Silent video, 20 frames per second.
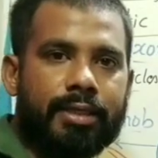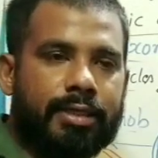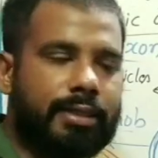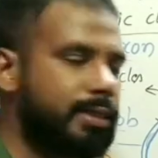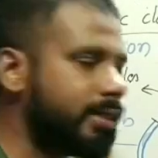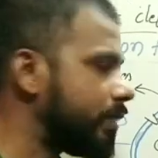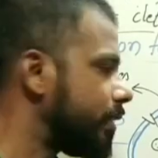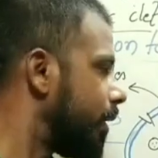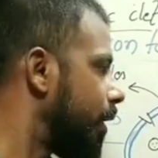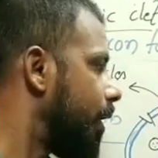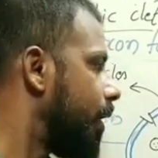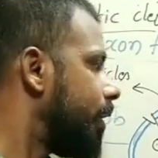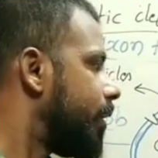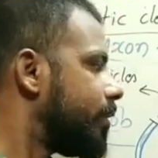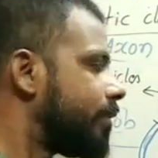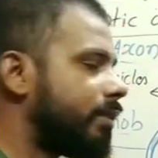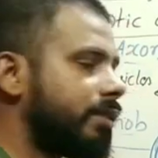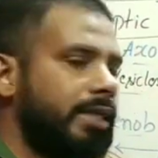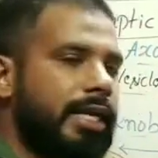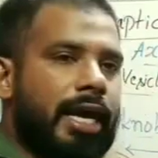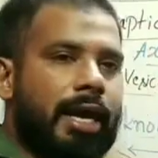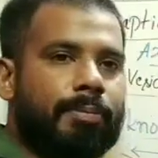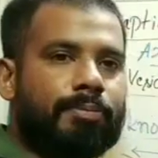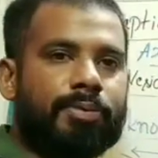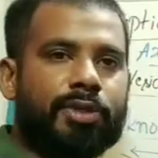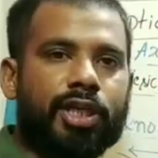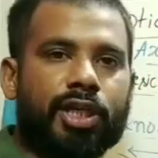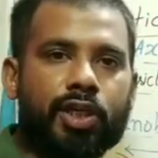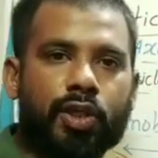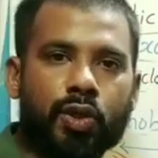this
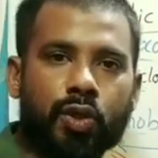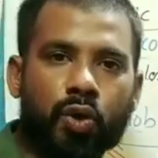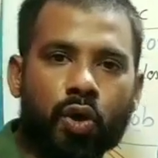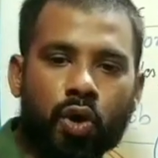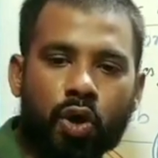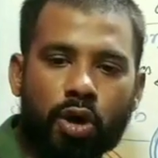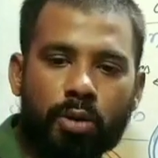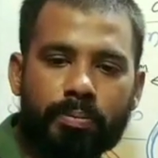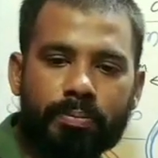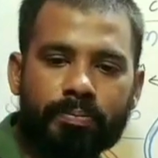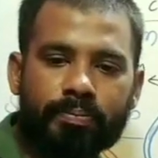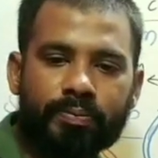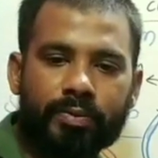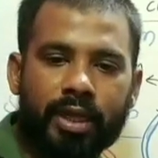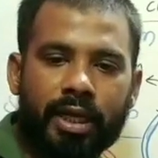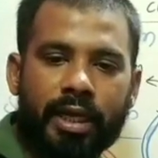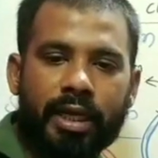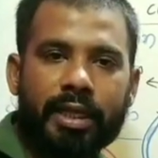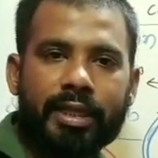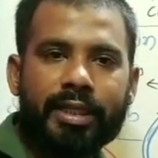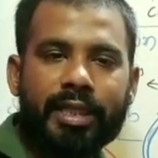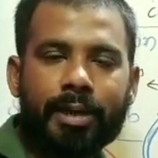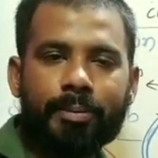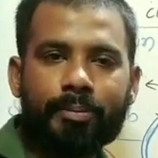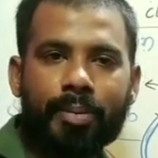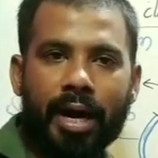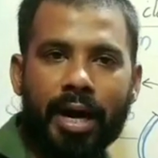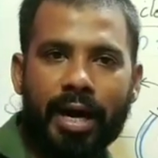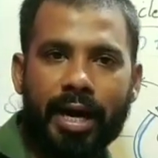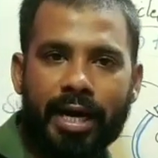synaptic knob,
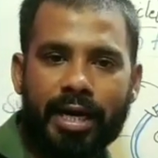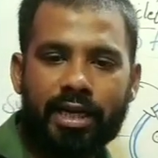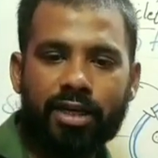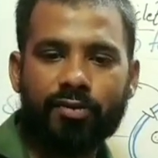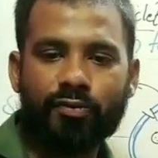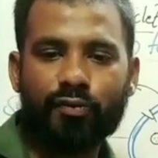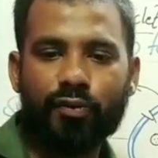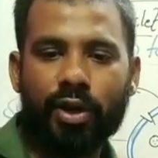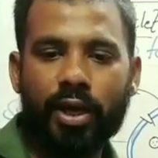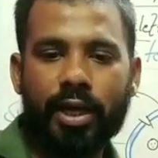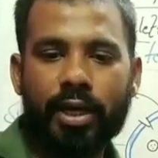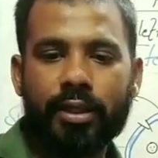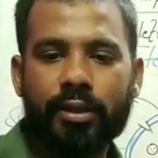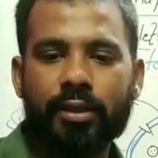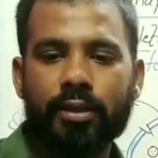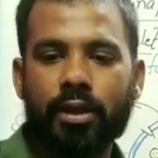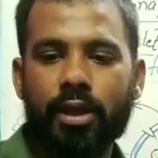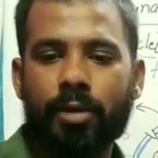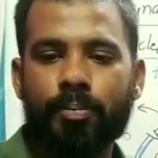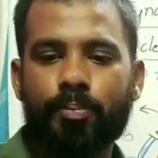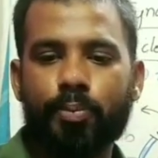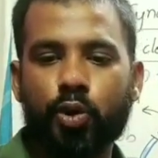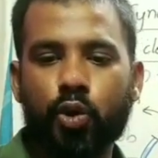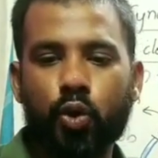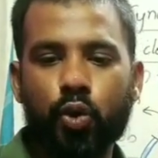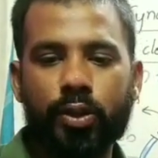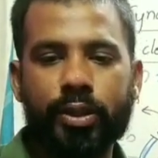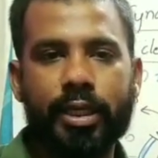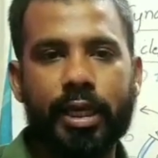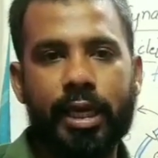they bind with a
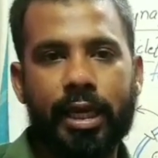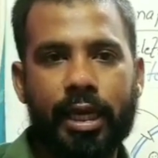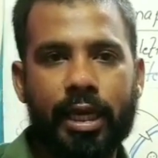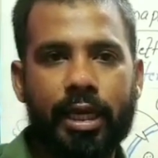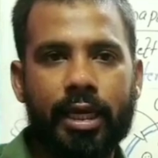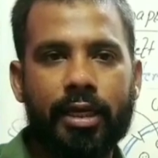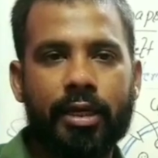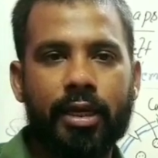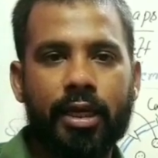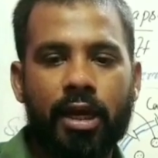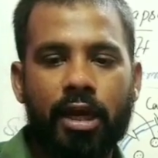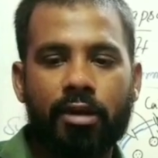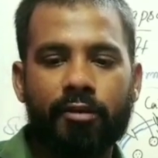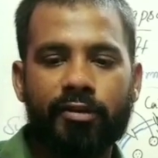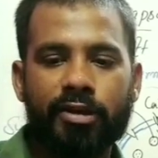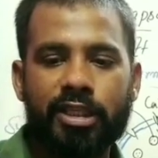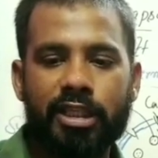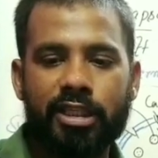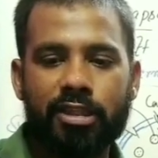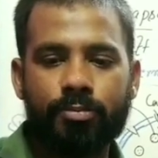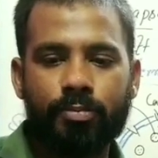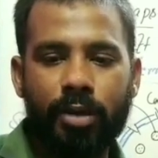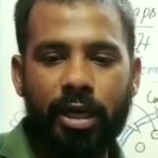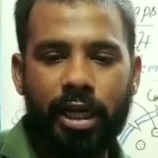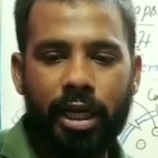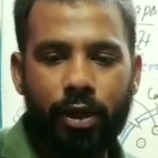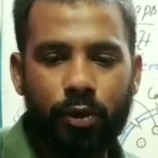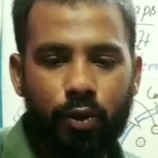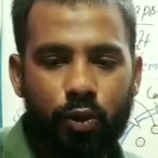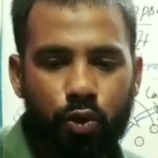protein which is
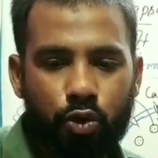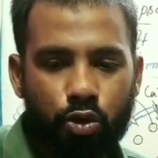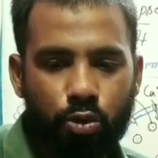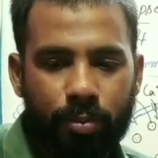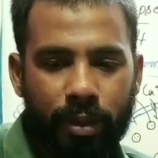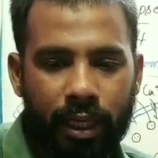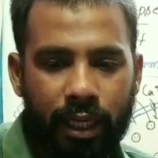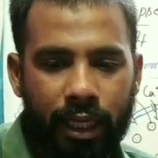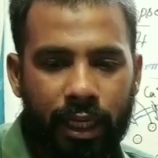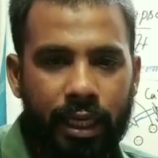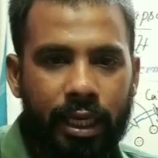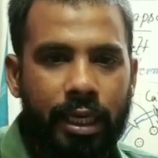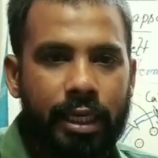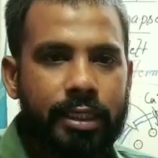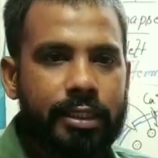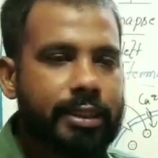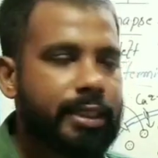believed to be